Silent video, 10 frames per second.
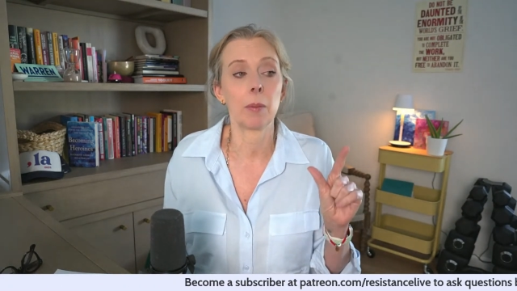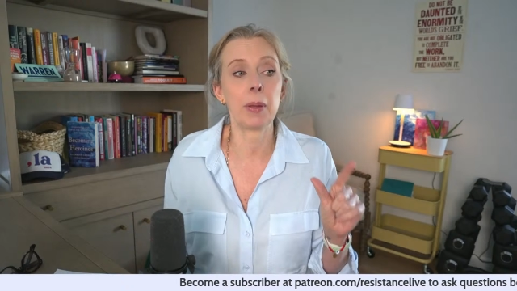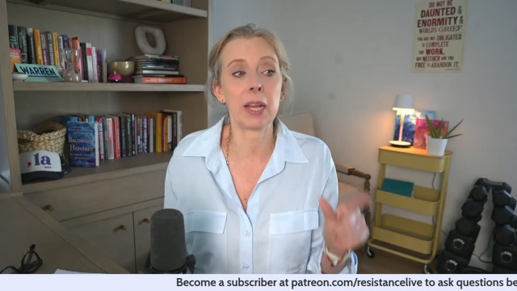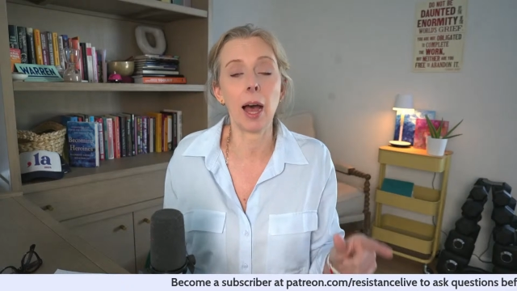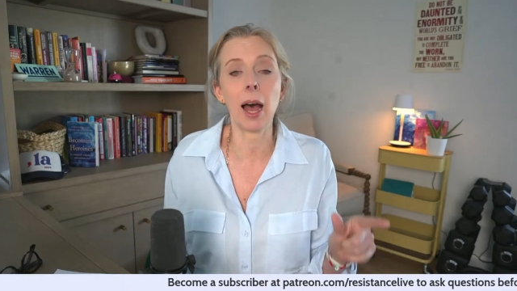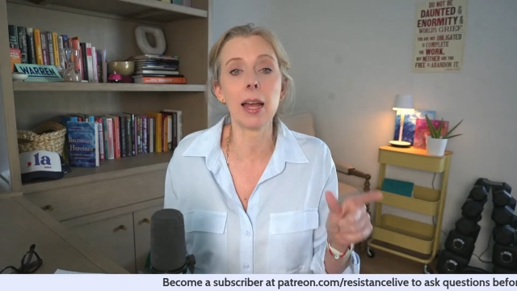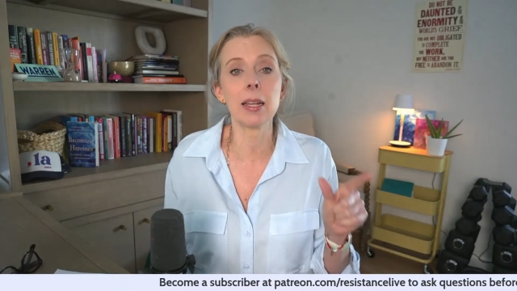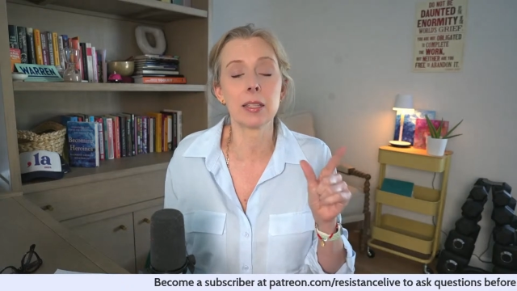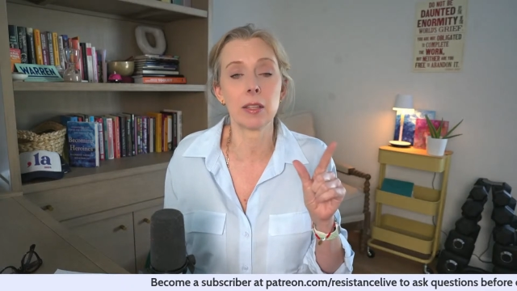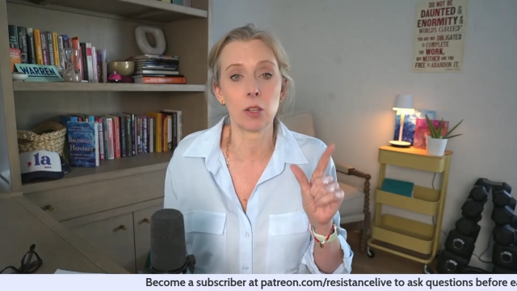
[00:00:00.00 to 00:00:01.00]
because
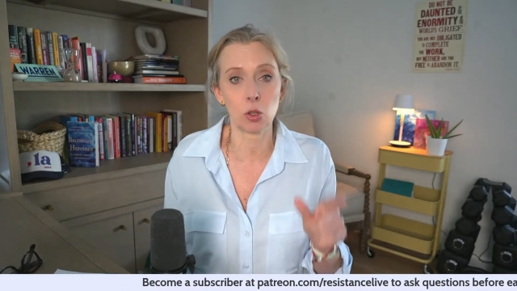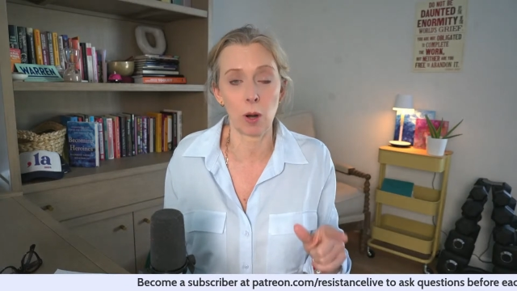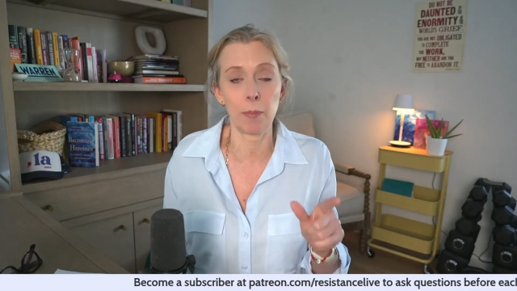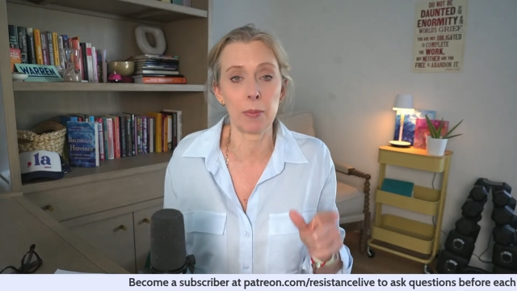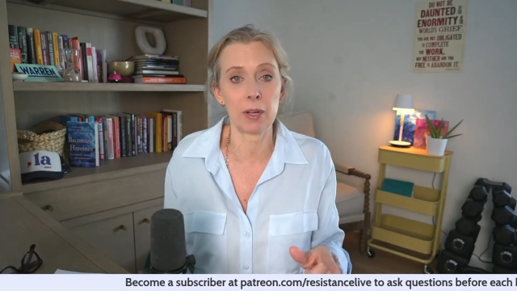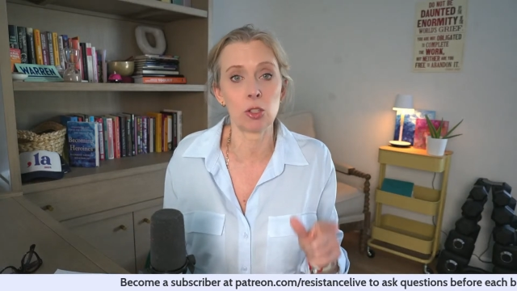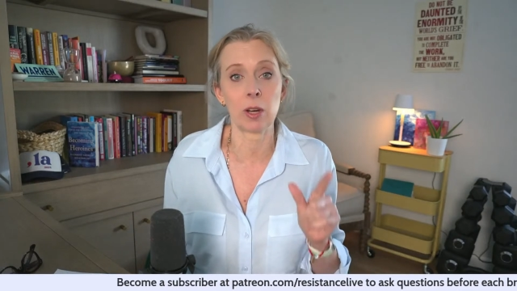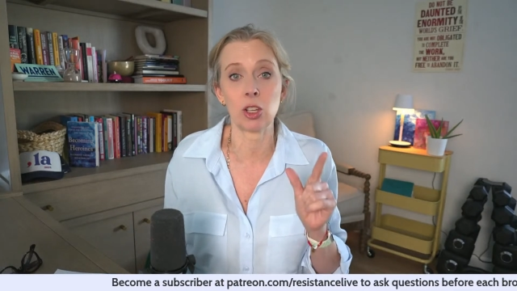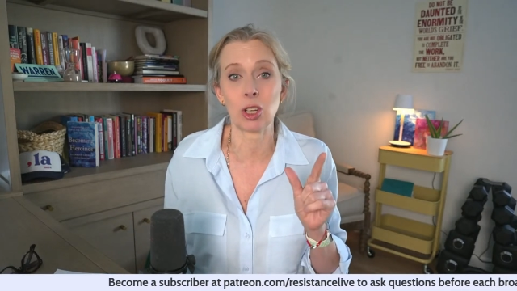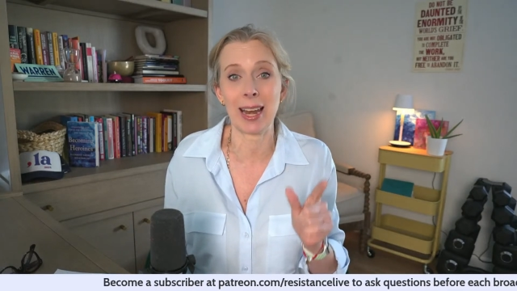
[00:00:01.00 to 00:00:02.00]
the Trump
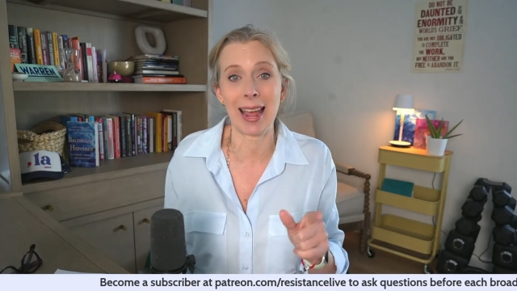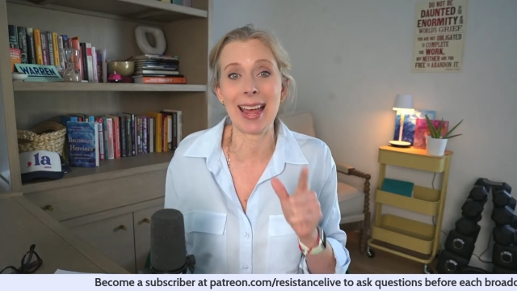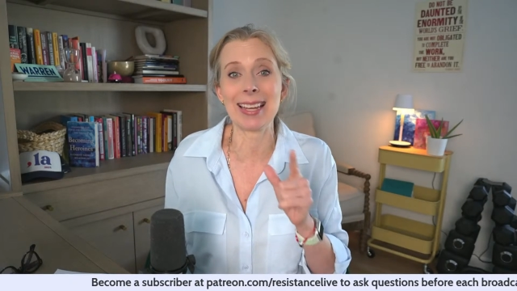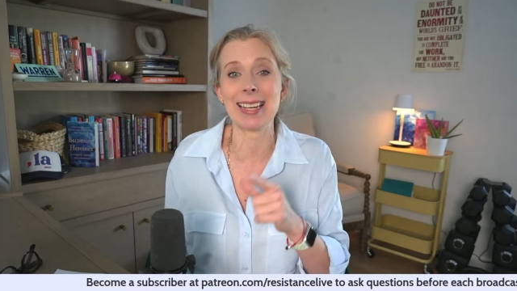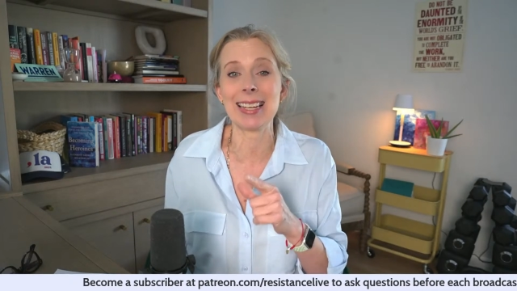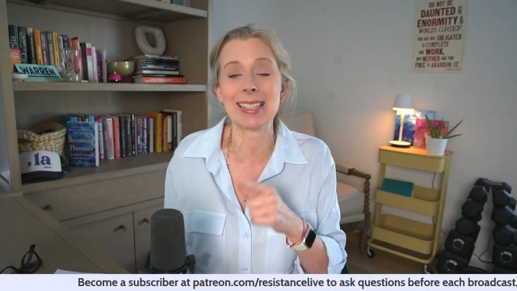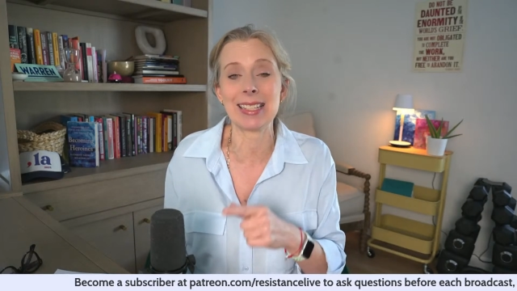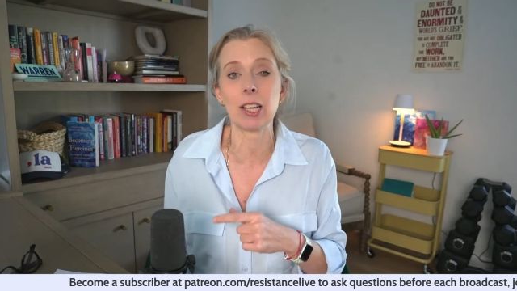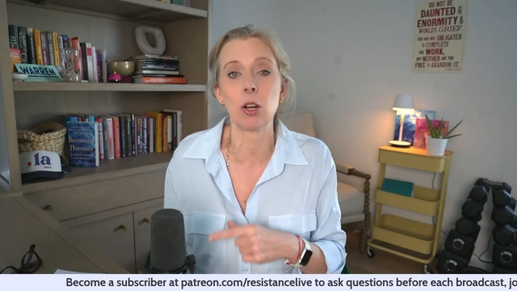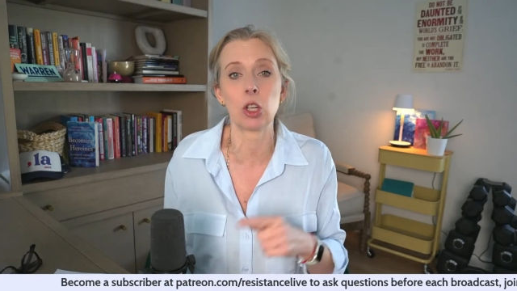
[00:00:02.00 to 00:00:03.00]
administration and his
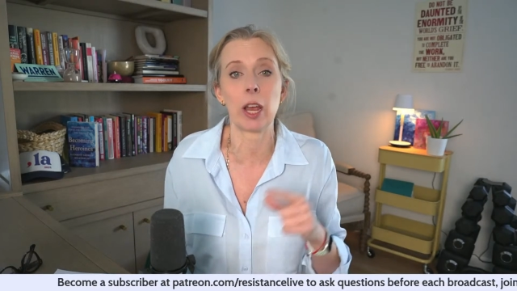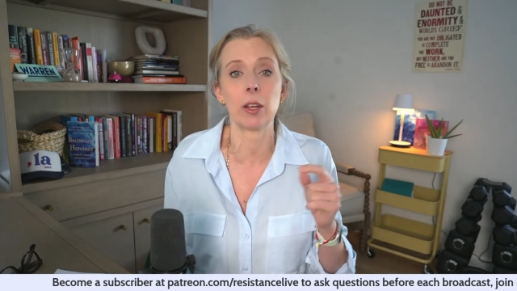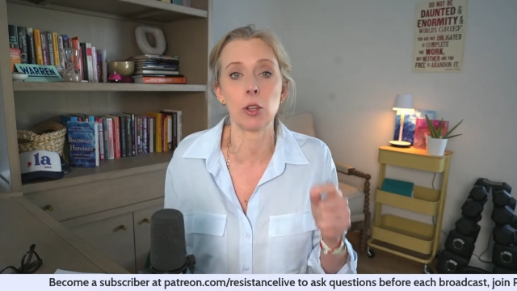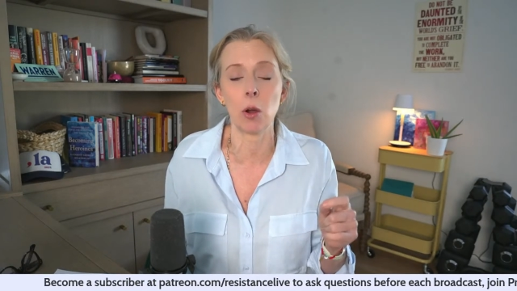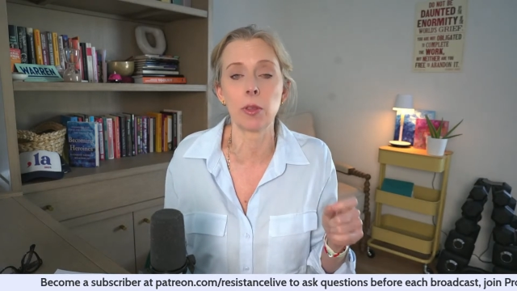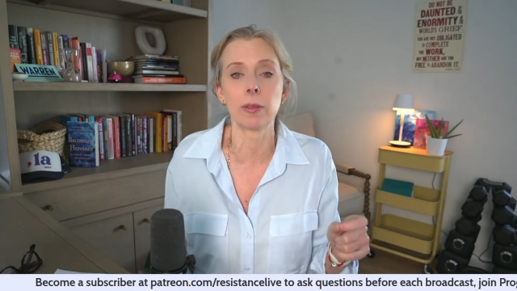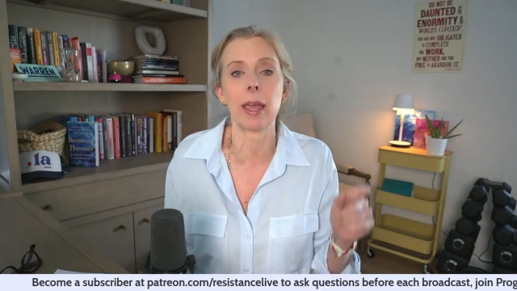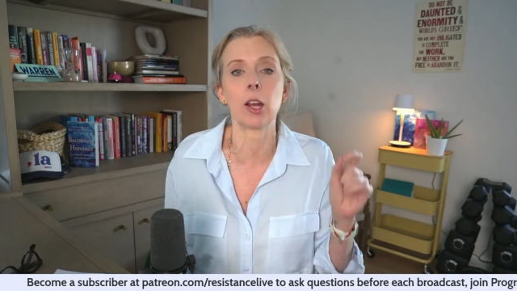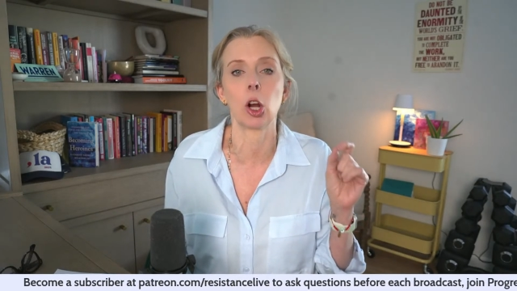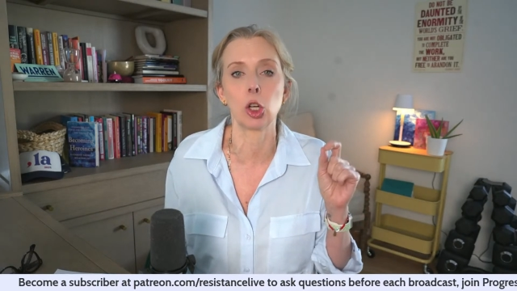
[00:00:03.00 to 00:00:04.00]
DOJ know that
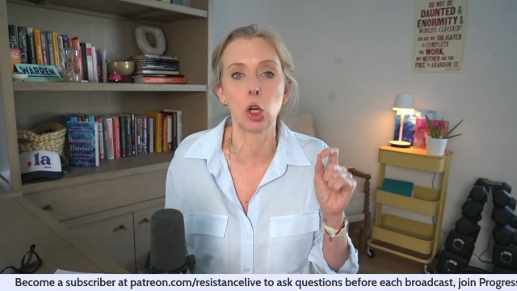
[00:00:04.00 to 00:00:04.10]
they are